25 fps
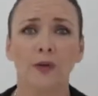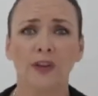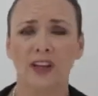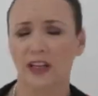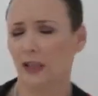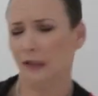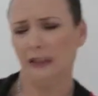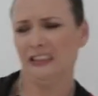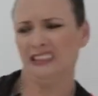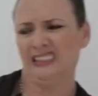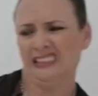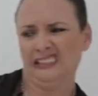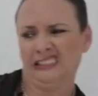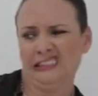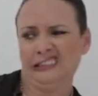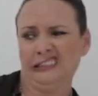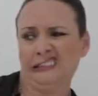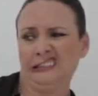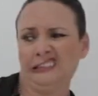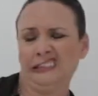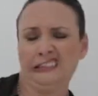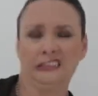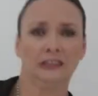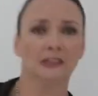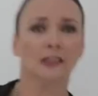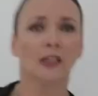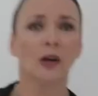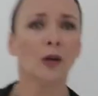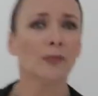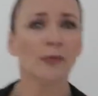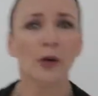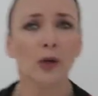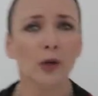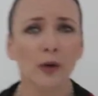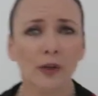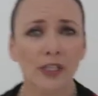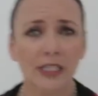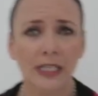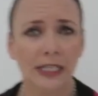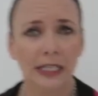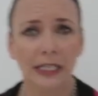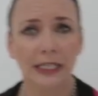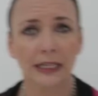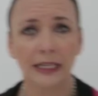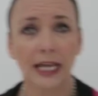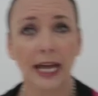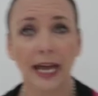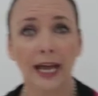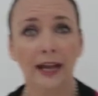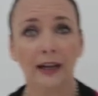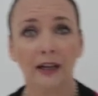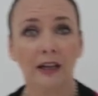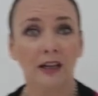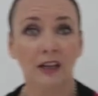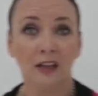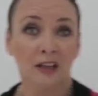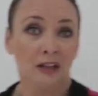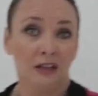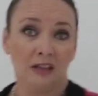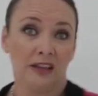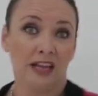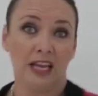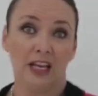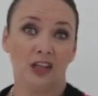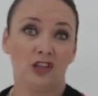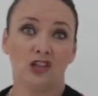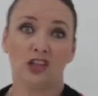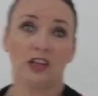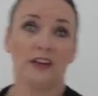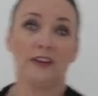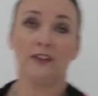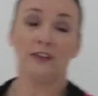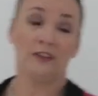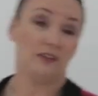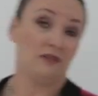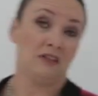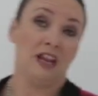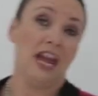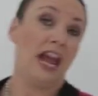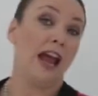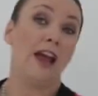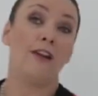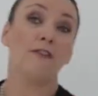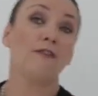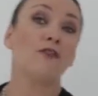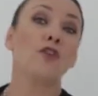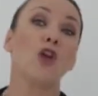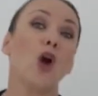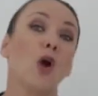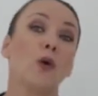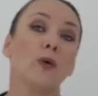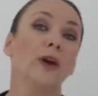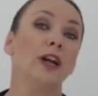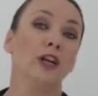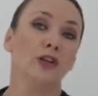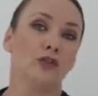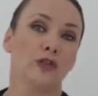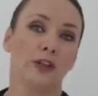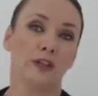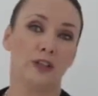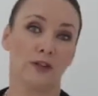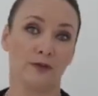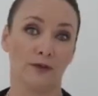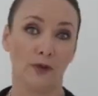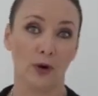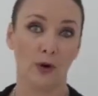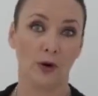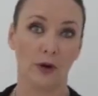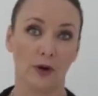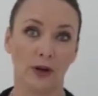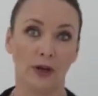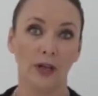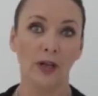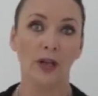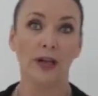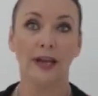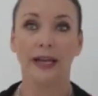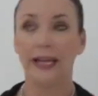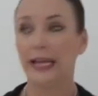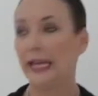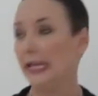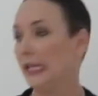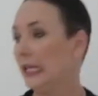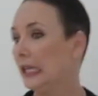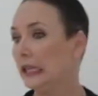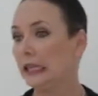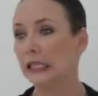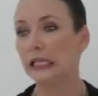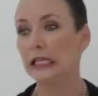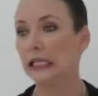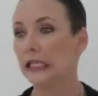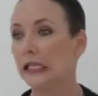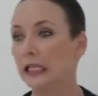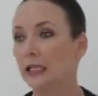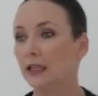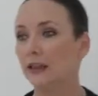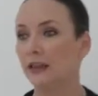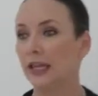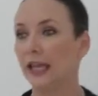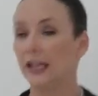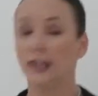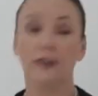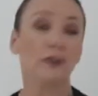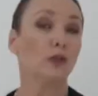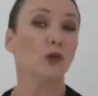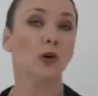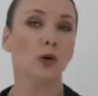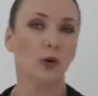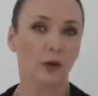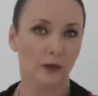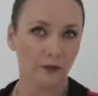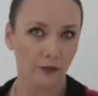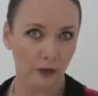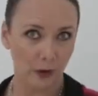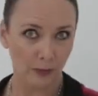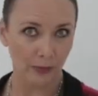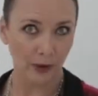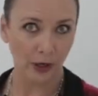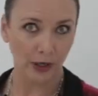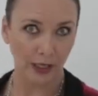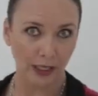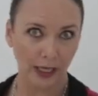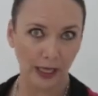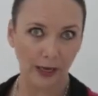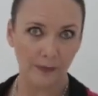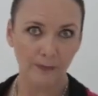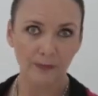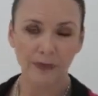They're like, no, I'm not going to eat that. They just have no interest for anything that is not good for the body.